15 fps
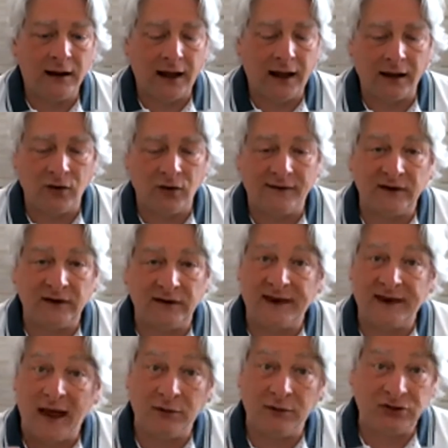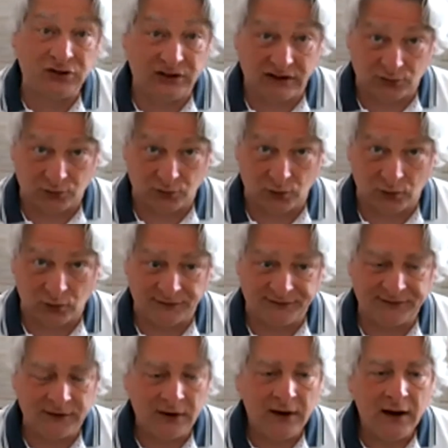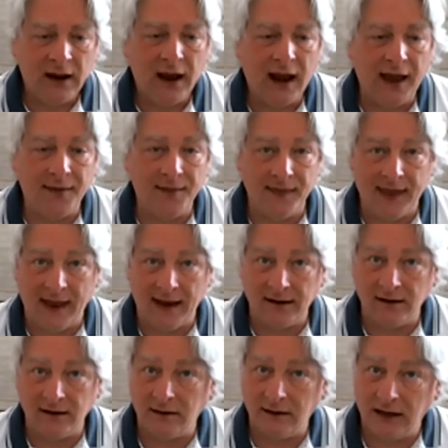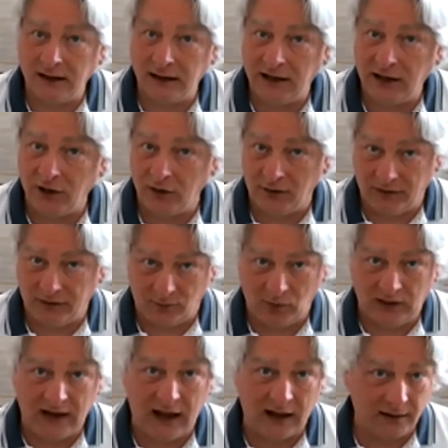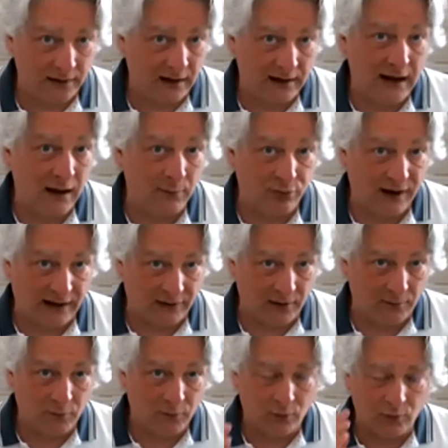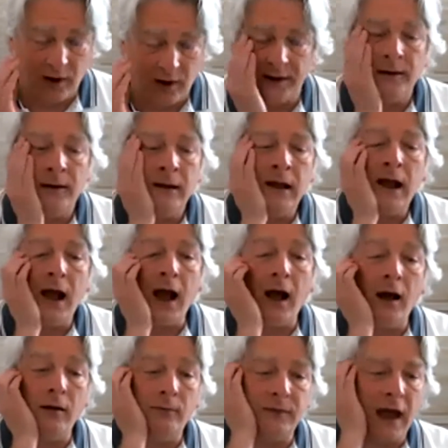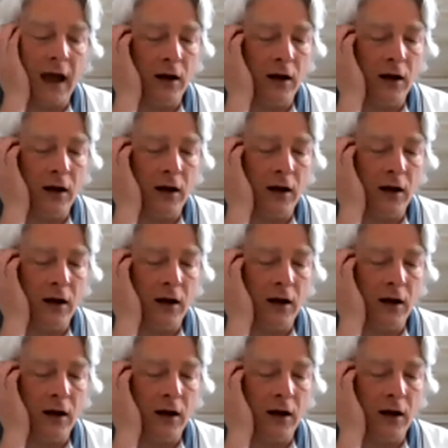you have to establish these rules and then adhere to them and not break them, right? Now,